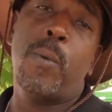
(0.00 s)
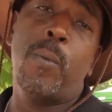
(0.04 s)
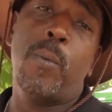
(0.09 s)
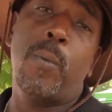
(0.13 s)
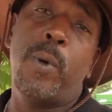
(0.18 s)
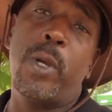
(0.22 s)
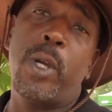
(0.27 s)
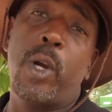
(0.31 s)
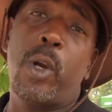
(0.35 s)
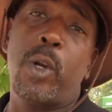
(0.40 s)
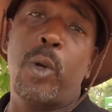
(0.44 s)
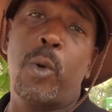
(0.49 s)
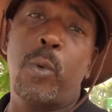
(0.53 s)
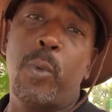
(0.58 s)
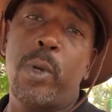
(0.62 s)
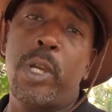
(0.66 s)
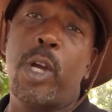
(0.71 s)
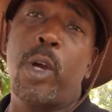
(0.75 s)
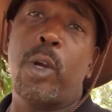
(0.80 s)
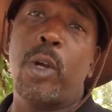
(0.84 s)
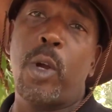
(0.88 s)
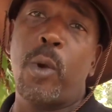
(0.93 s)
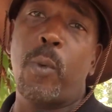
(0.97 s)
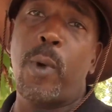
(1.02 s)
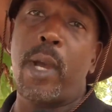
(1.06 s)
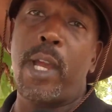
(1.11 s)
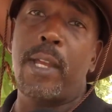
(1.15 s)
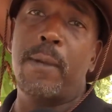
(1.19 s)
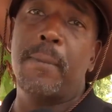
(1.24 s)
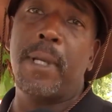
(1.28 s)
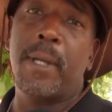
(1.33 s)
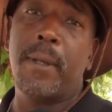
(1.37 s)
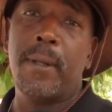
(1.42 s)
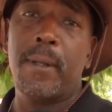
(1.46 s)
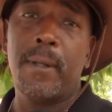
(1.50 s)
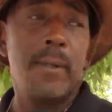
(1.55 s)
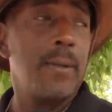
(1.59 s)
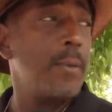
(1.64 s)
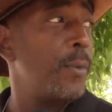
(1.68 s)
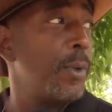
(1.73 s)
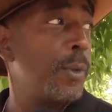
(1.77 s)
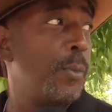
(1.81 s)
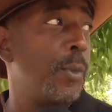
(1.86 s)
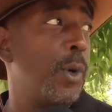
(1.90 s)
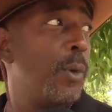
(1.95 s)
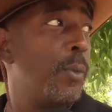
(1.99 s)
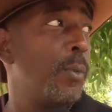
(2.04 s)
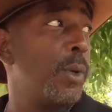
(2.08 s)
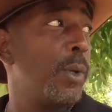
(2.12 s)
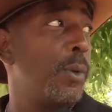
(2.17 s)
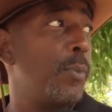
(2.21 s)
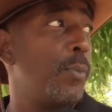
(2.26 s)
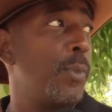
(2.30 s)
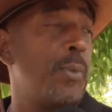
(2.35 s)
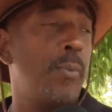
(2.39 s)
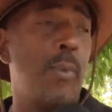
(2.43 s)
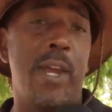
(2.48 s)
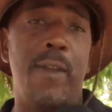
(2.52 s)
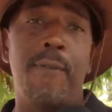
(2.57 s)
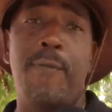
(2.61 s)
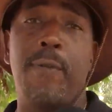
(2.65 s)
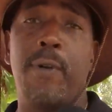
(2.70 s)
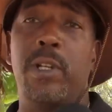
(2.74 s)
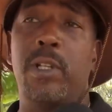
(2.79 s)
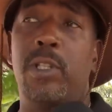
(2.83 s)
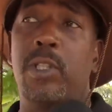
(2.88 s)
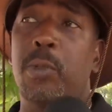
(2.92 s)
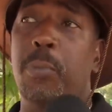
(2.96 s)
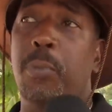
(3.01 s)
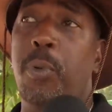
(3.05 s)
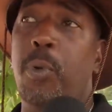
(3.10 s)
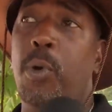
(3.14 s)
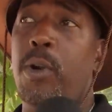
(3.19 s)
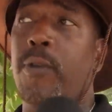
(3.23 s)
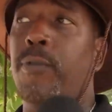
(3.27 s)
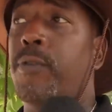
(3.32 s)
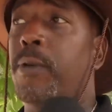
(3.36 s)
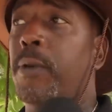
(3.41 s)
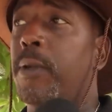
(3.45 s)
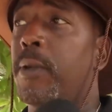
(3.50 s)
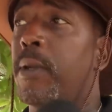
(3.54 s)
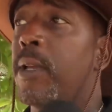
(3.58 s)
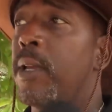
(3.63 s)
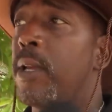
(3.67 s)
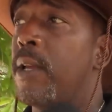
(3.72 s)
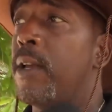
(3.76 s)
we on our we on our way, man. We want we we waiting for the support from the